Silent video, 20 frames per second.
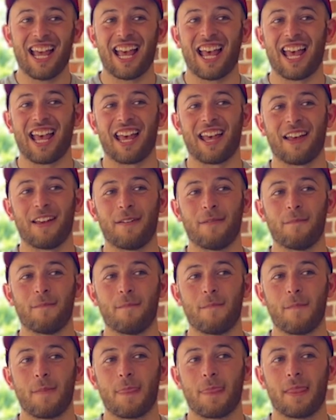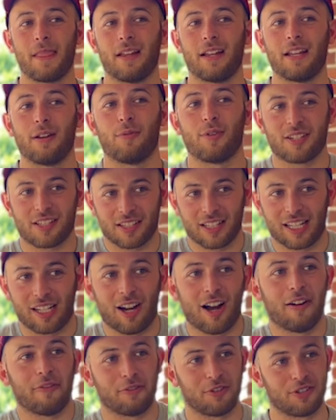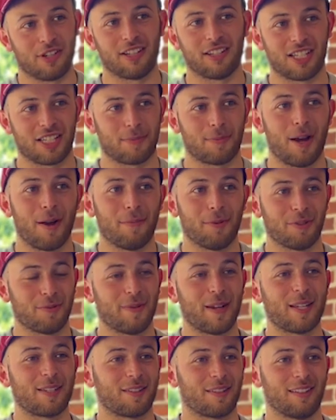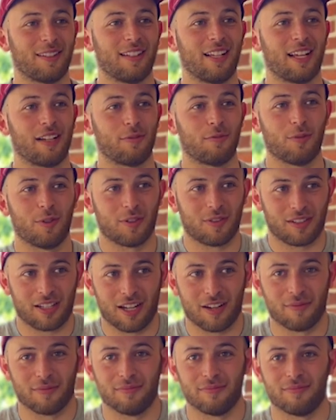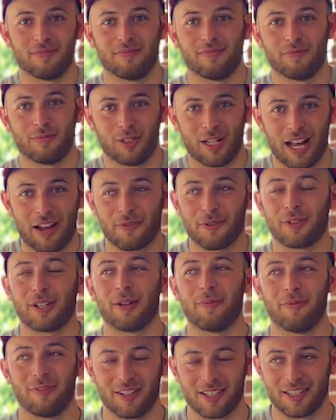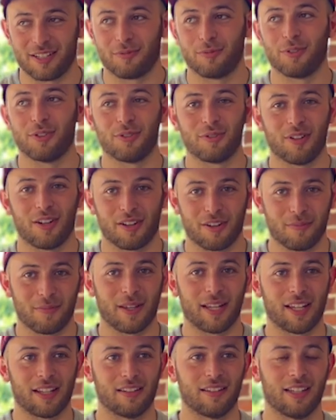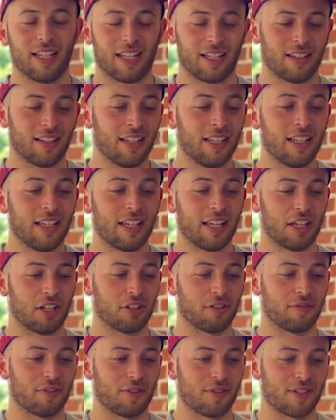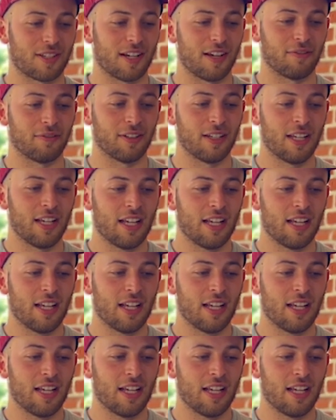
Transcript: And it wasn't like offers on the spot, but it was basically like, we'll have you come visit, we'll do all the big like interview stuff.